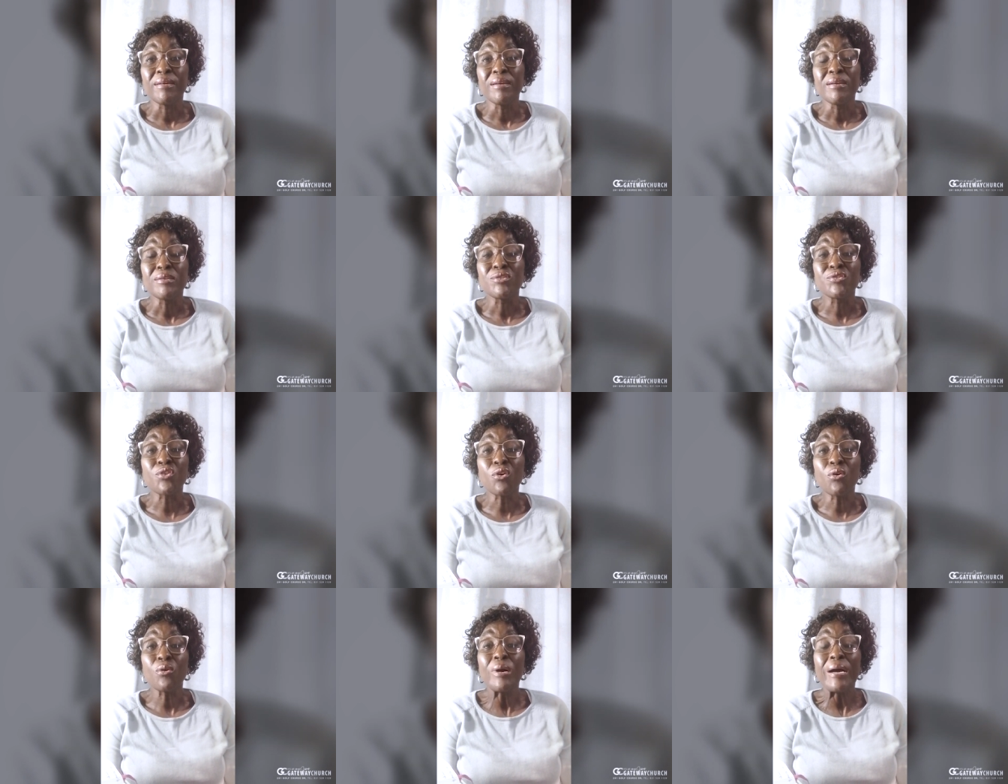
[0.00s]

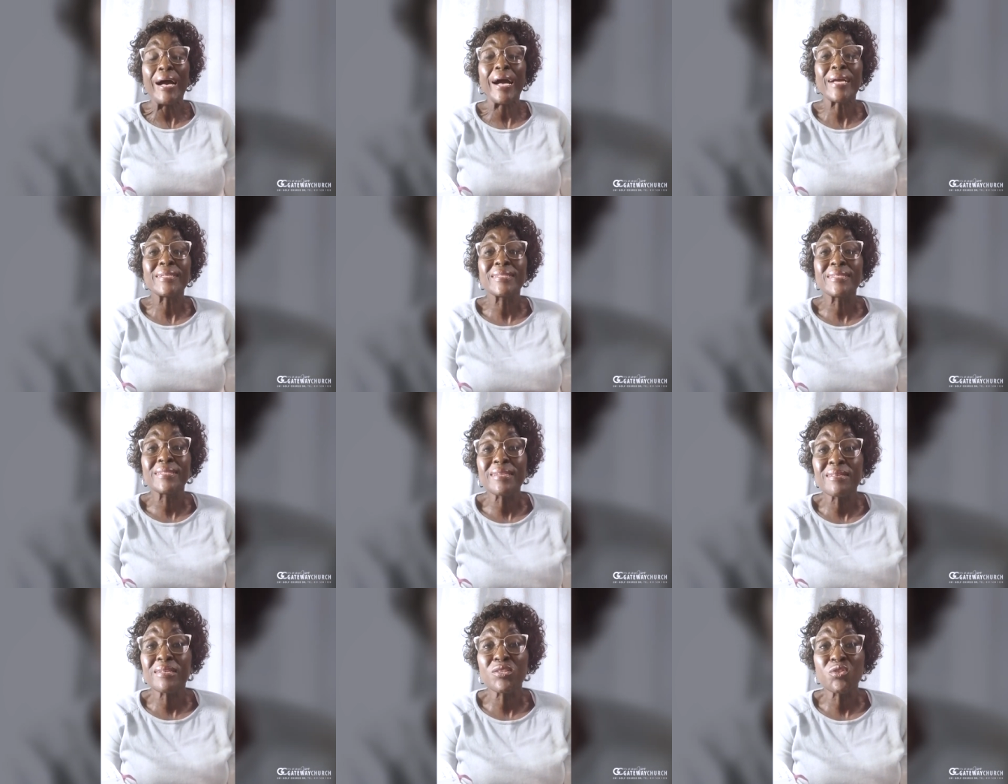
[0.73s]
so I
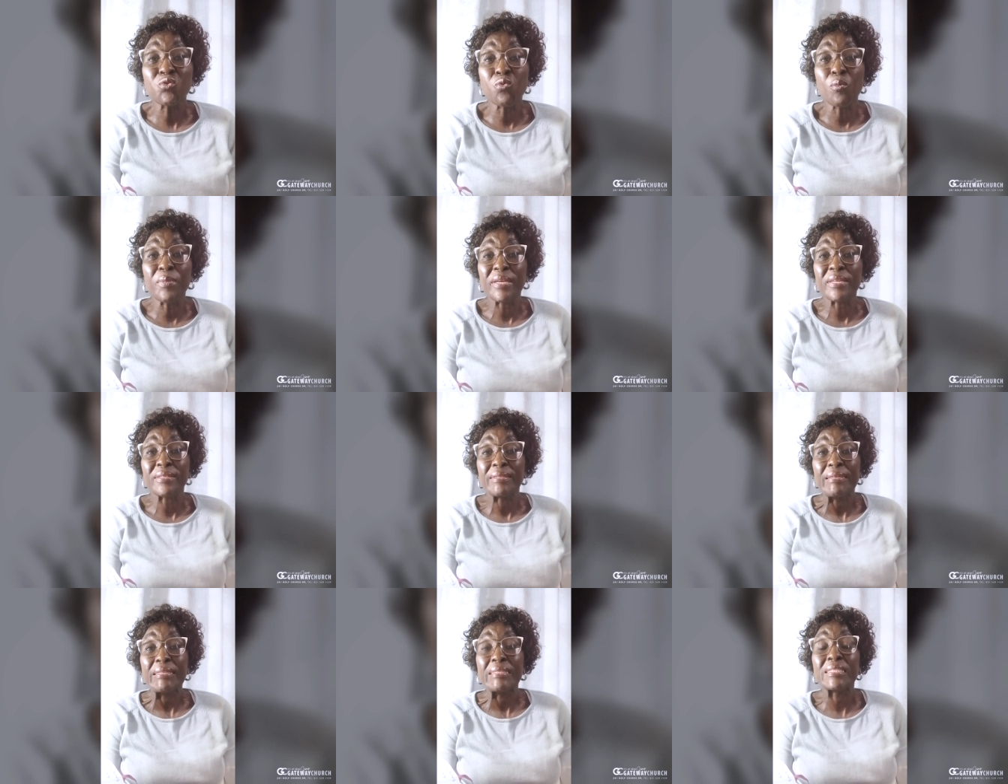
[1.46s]
see this
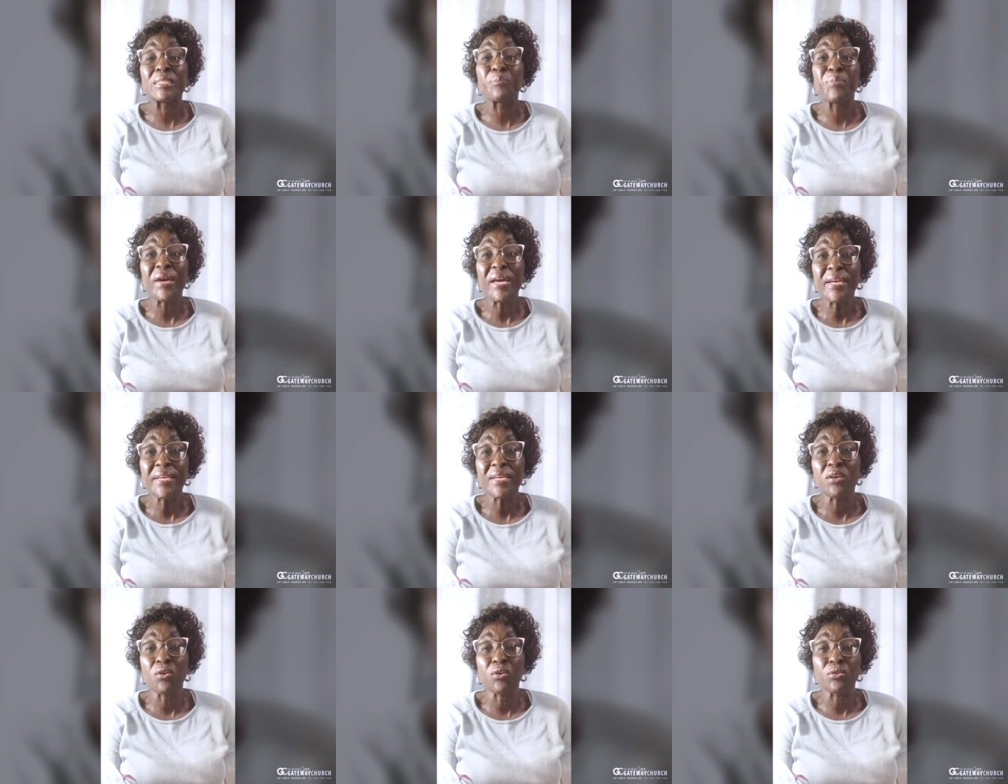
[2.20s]
woman
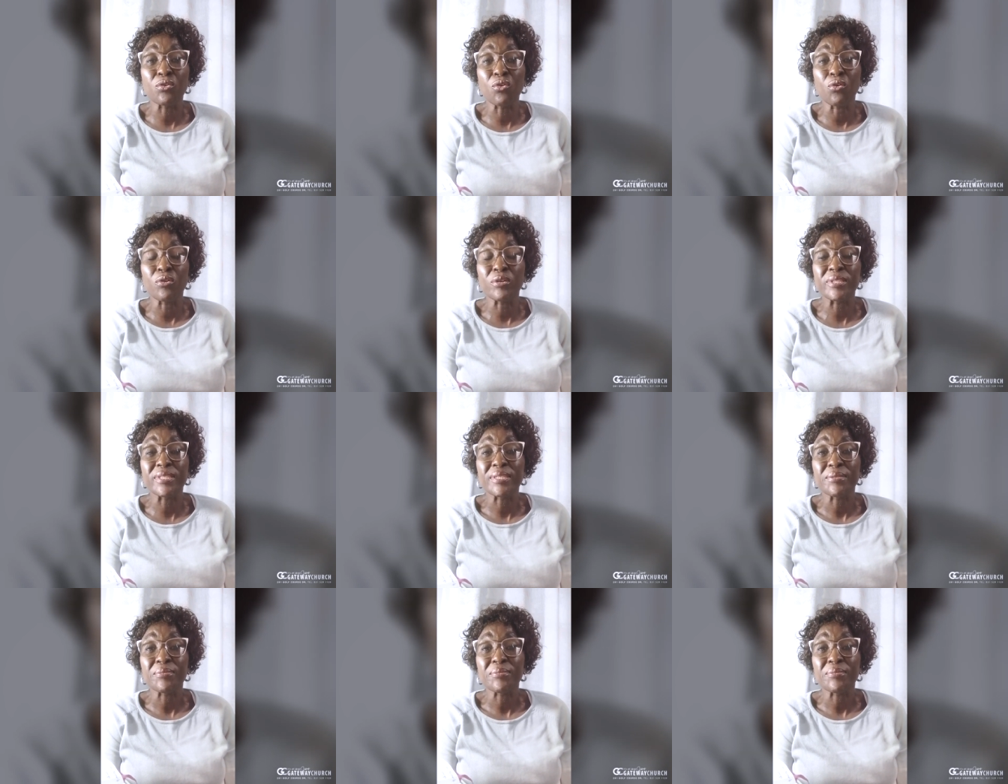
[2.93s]
depending on God